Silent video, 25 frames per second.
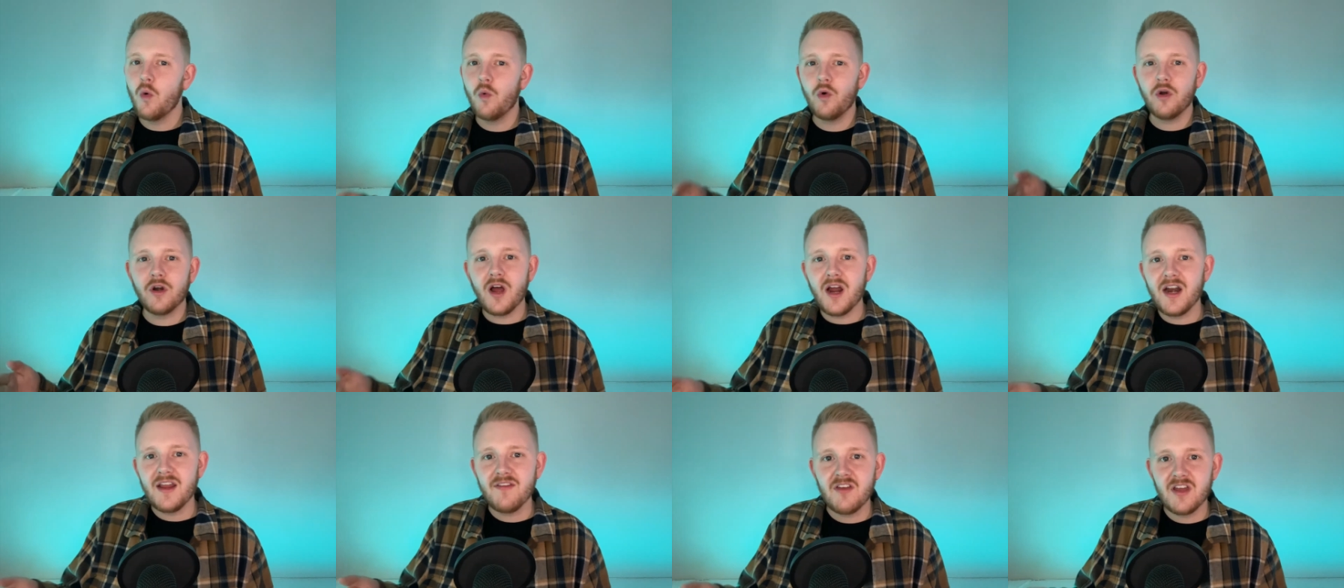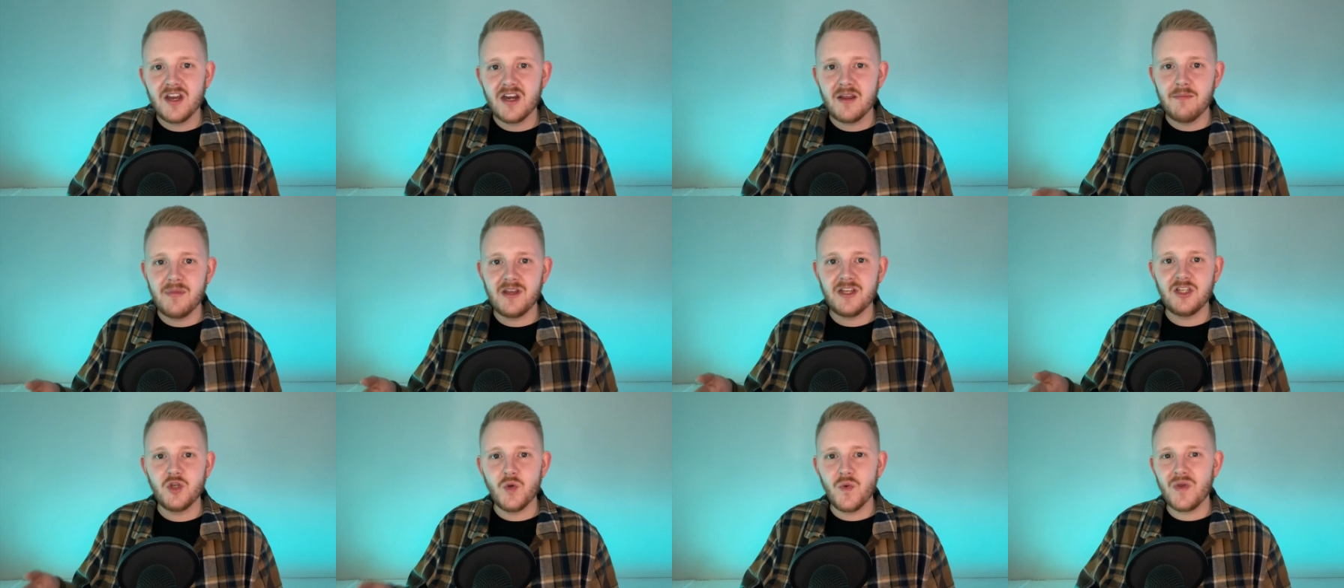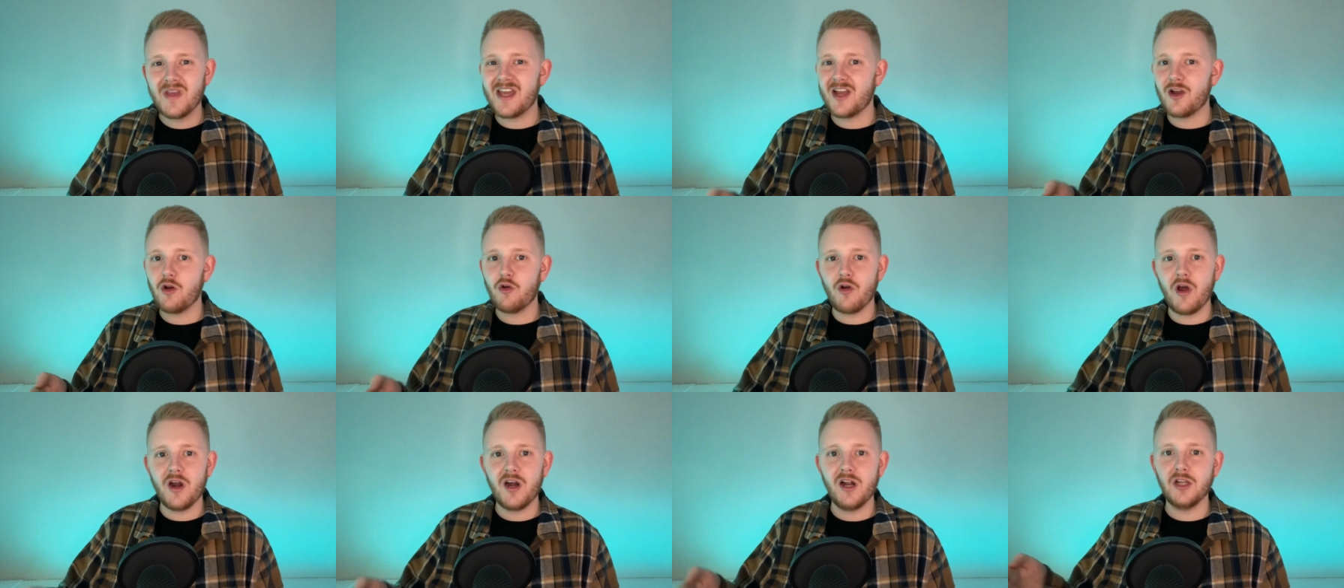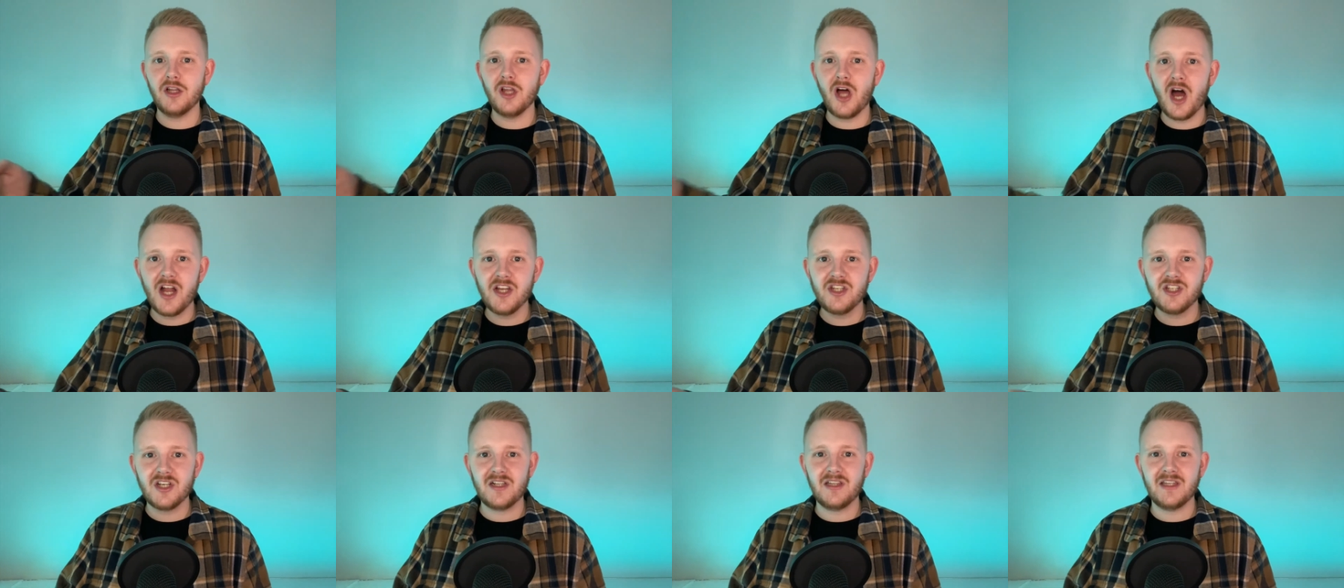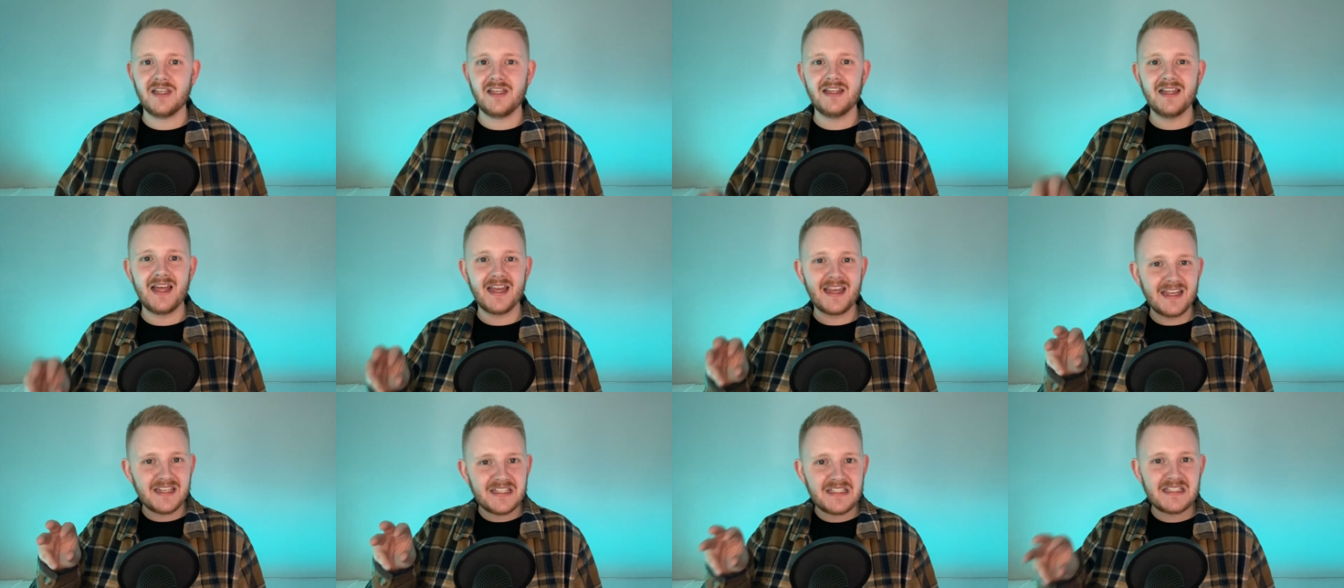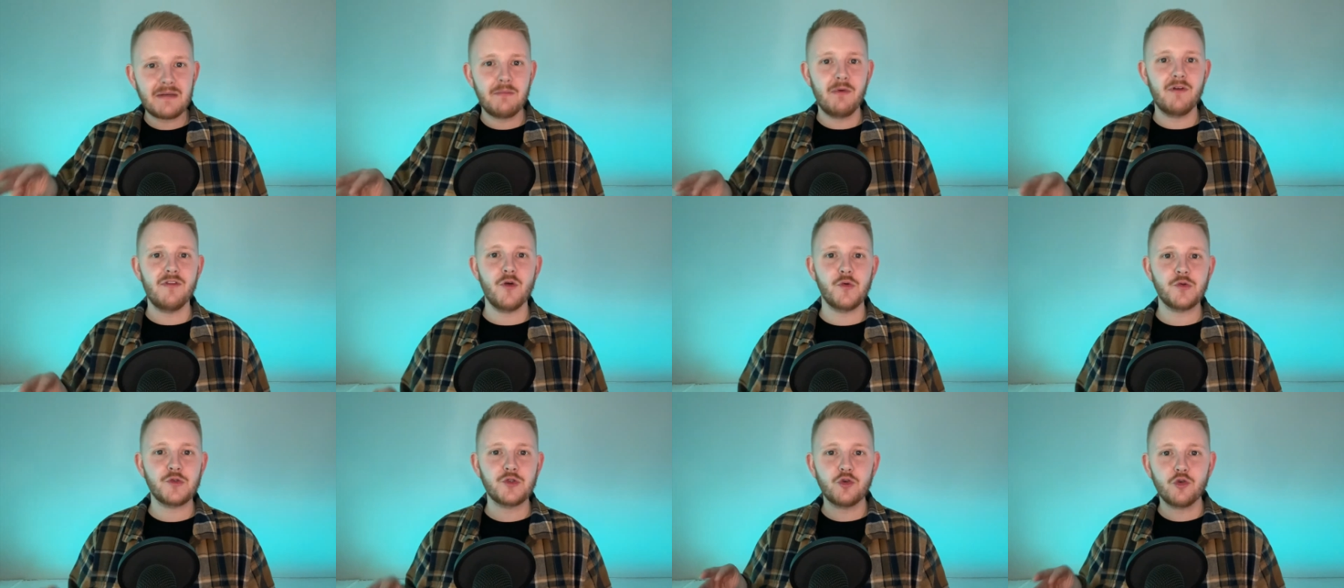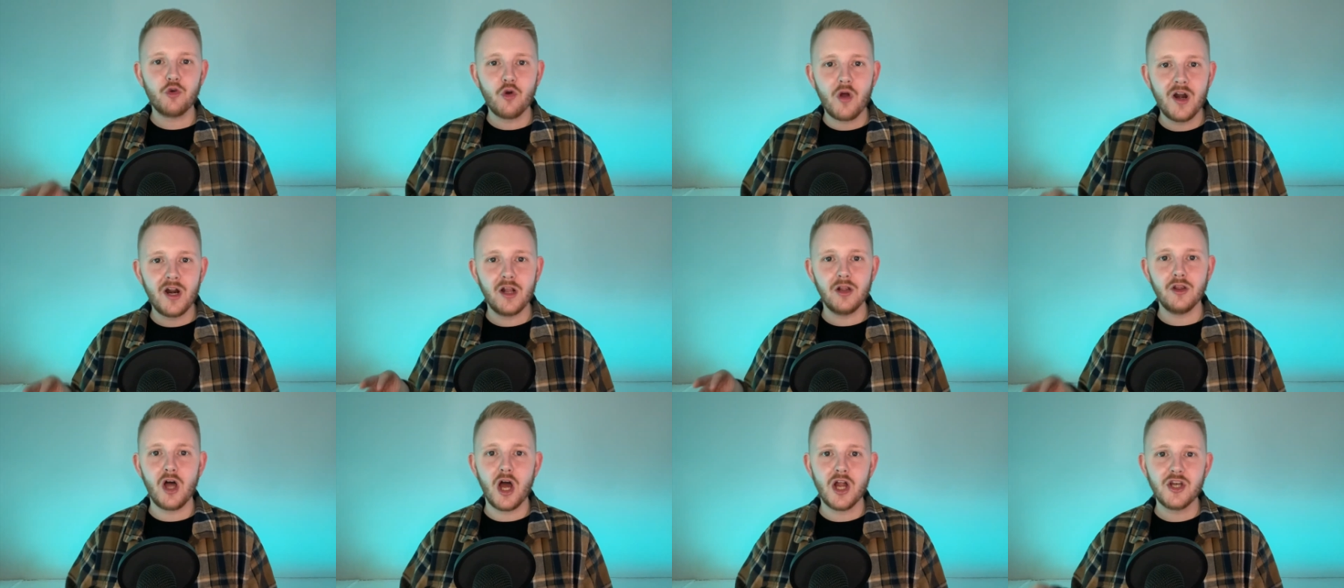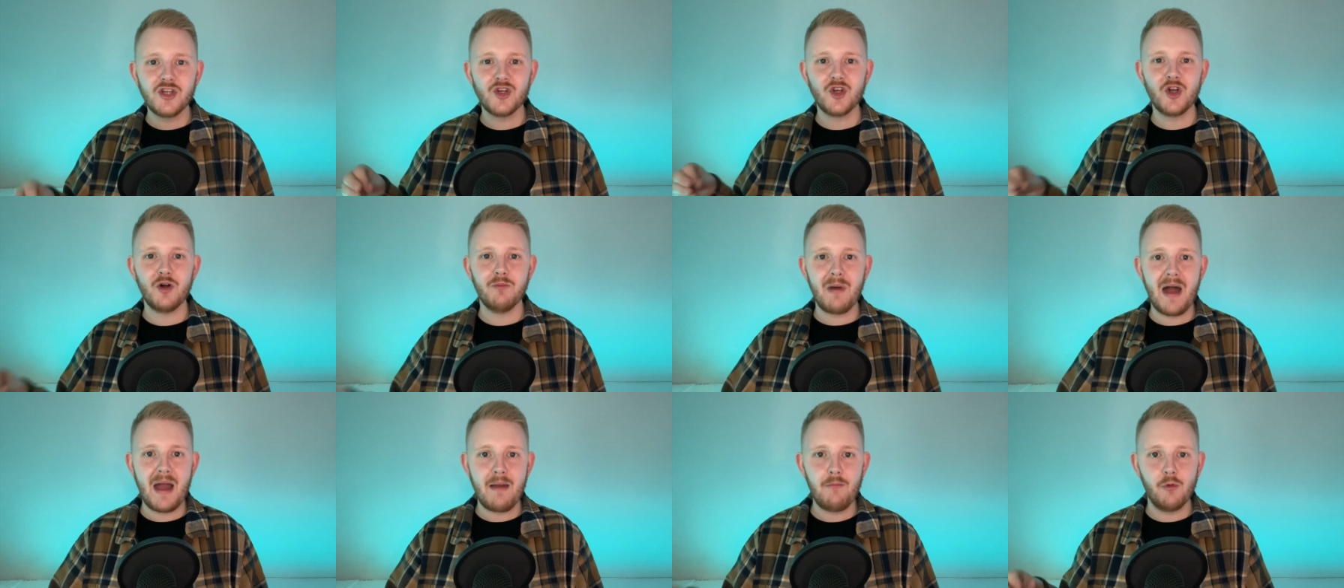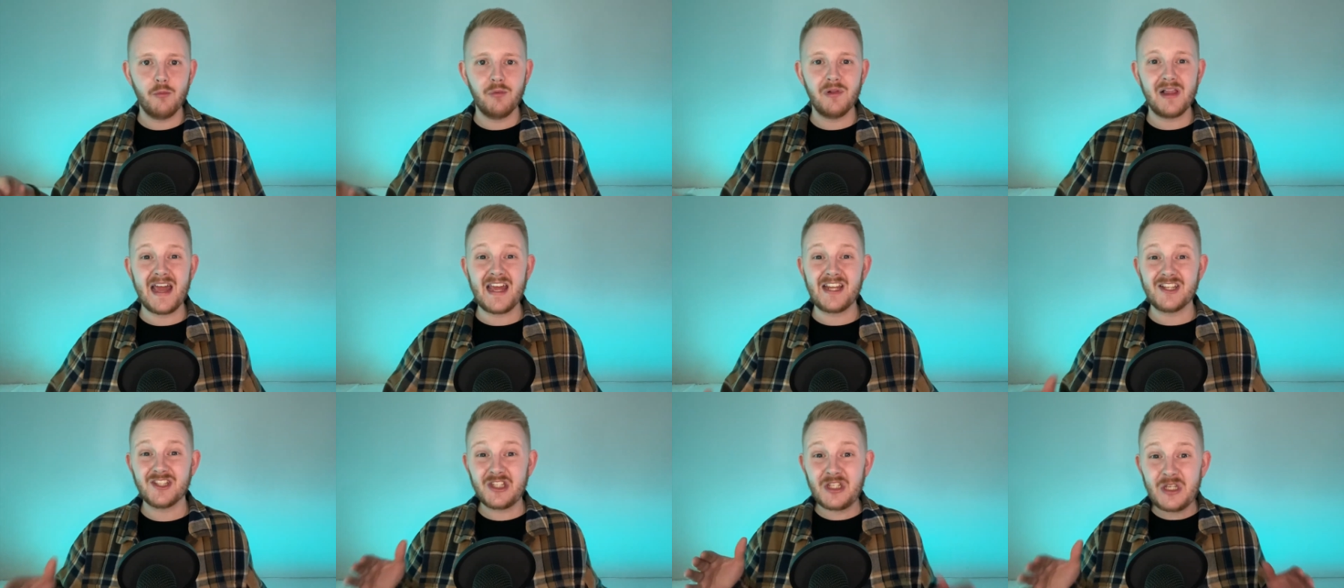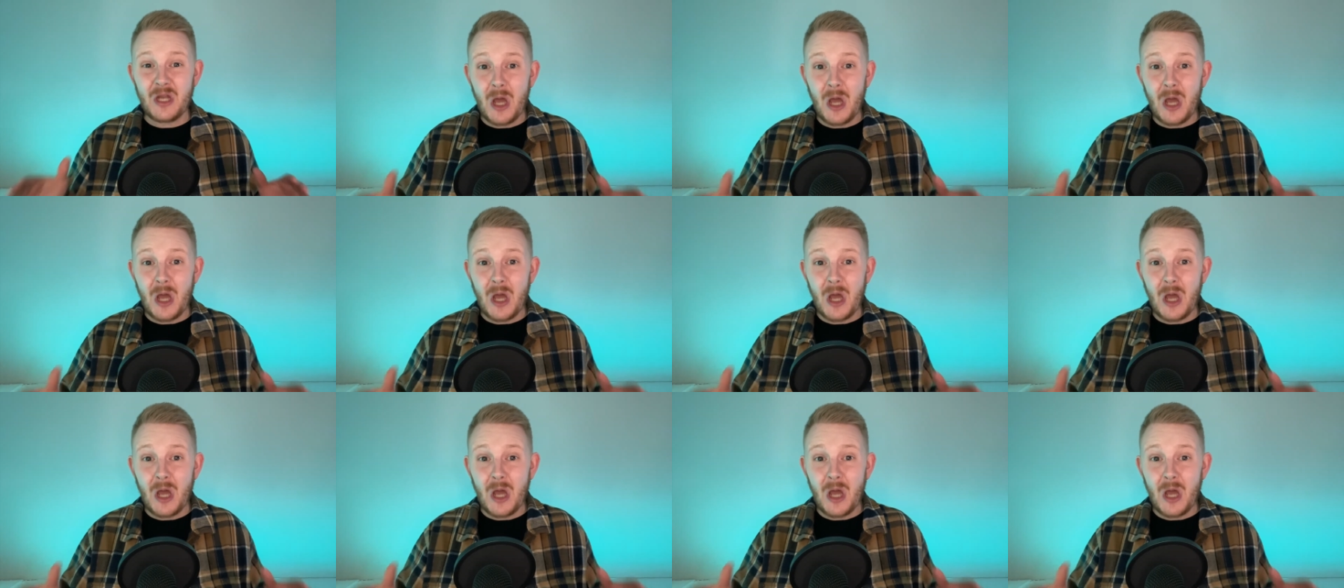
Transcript: We're not even going to be doing it chronologically like in some of those chronological Bible plans.